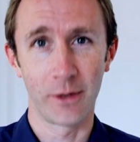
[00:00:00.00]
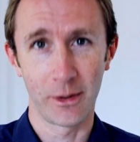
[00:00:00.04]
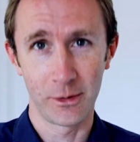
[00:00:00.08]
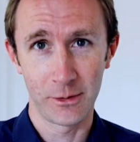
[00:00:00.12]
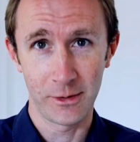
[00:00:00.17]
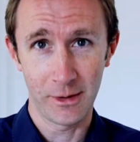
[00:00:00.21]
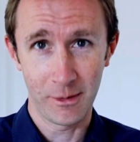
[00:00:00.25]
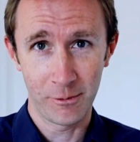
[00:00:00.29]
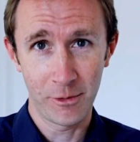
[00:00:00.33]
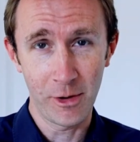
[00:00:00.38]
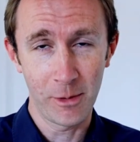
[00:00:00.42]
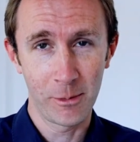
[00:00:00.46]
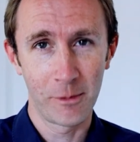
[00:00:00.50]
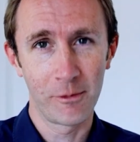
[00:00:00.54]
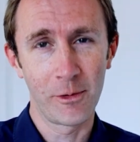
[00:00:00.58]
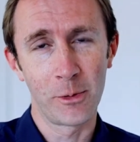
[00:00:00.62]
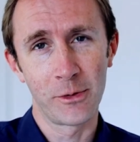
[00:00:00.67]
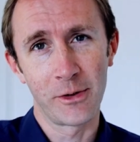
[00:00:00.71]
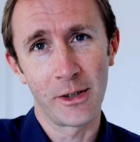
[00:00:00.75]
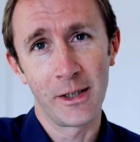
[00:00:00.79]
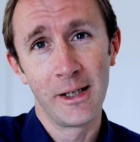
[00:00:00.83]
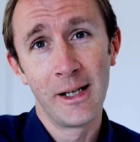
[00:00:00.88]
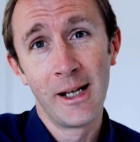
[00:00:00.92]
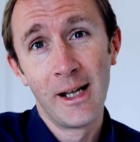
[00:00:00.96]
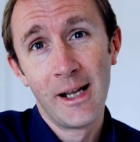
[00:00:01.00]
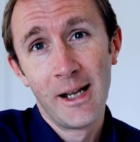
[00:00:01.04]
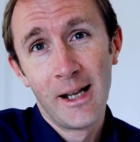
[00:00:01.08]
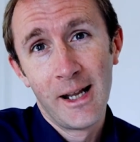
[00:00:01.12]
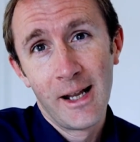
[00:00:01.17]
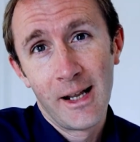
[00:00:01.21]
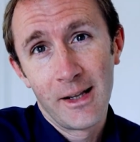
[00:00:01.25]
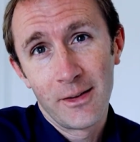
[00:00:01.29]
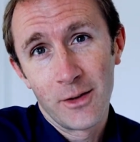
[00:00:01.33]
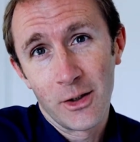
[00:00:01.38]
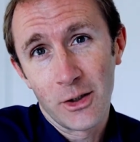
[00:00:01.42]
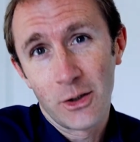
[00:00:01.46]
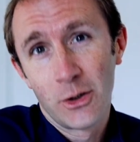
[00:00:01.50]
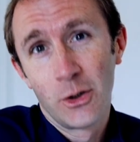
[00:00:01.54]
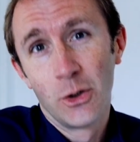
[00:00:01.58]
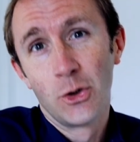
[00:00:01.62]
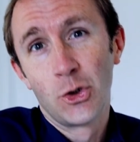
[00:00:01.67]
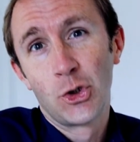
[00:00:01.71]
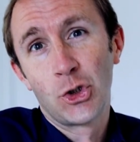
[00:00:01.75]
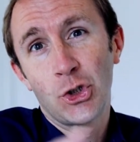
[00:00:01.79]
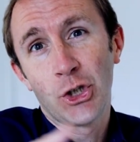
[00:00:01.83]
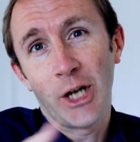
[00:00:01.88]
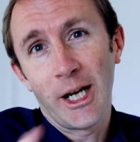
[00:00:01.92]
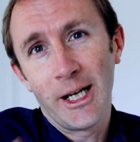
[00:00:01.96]
those environment variables that
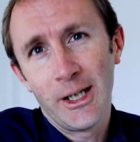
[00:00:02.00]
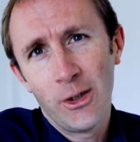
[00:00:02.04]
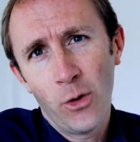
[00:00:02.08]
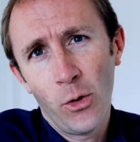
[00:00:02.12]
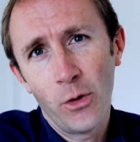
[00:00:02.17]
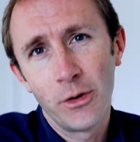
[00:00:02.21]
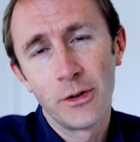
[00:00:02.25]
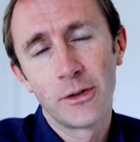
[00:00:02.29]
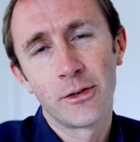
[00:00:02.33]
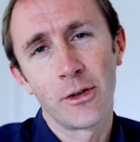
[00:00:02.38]
could chain on.